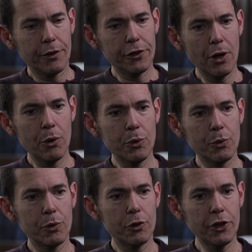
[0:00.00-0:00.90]

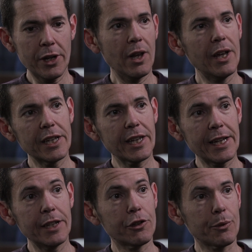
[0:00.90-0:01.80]
So sunlight
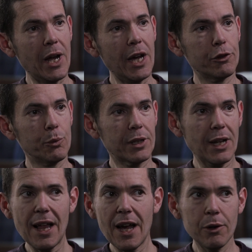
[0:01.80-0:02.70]
can interact with
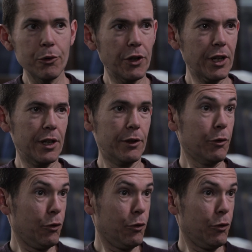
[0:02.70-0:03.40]
clouds, it can,